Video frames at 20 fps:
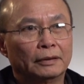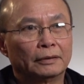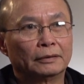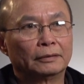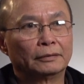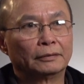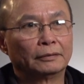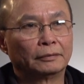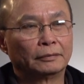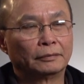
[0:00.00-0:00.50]
So
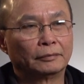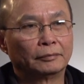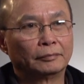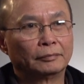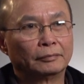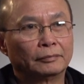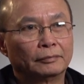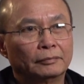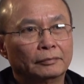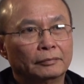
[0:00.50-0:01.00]
there's the
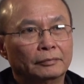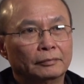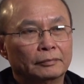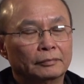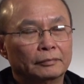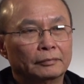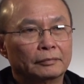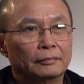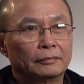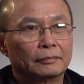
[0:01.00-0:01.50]
whole
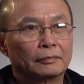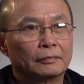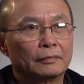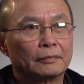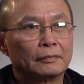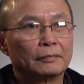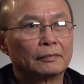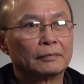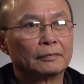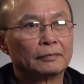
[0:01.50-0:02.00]
issue
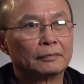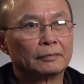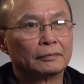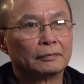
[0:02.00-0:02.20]
of